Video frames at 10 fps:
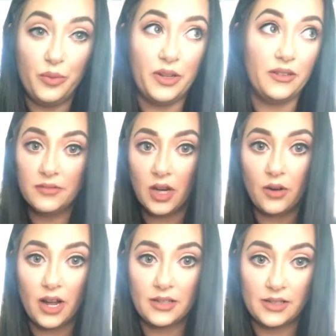and all
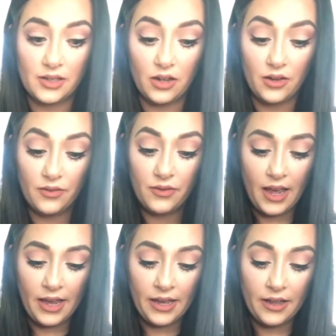kinds of stuff.
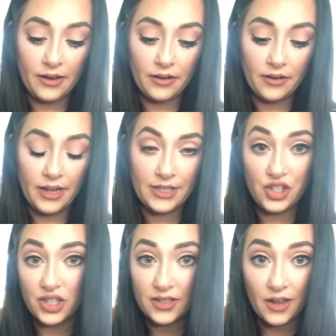And it's
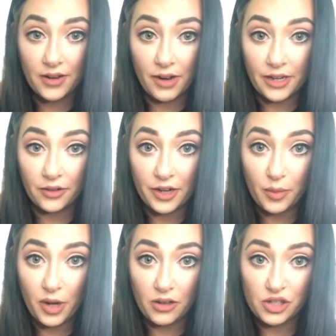just like regular nail
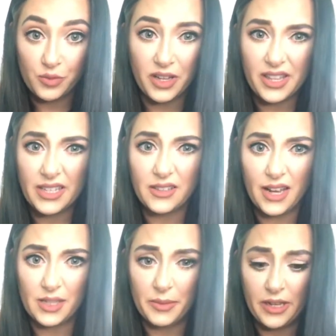polish, but these
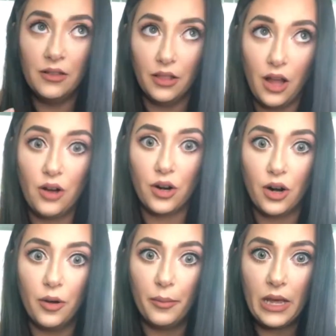last me longer
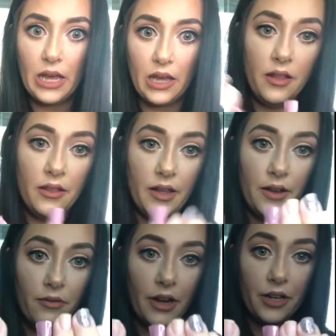on me than
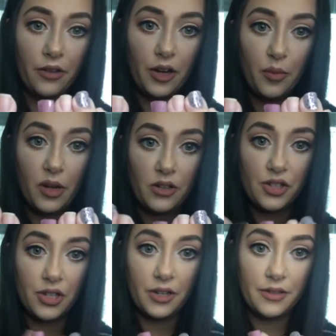regular nail polish
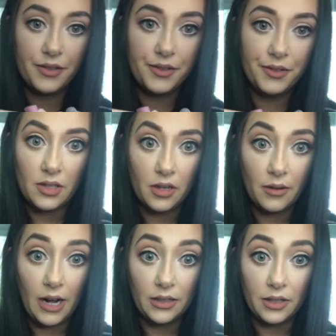does. So
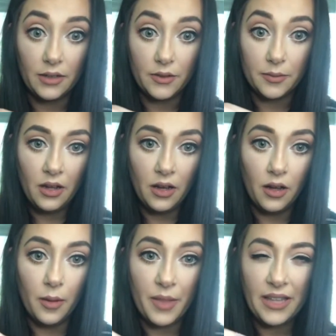I love them.
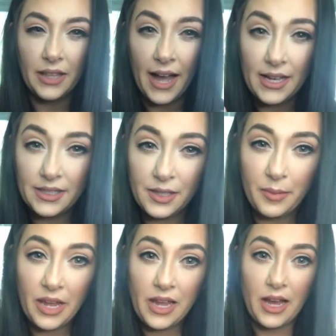Um, they last to
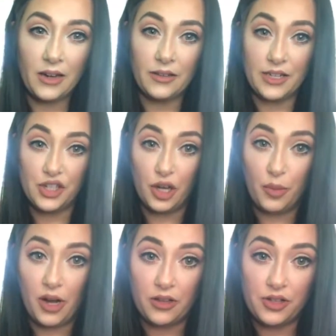me kind of like gel
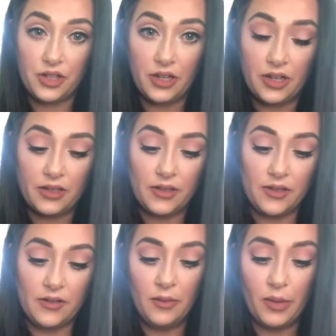polish
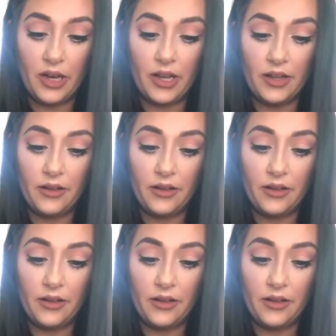does, but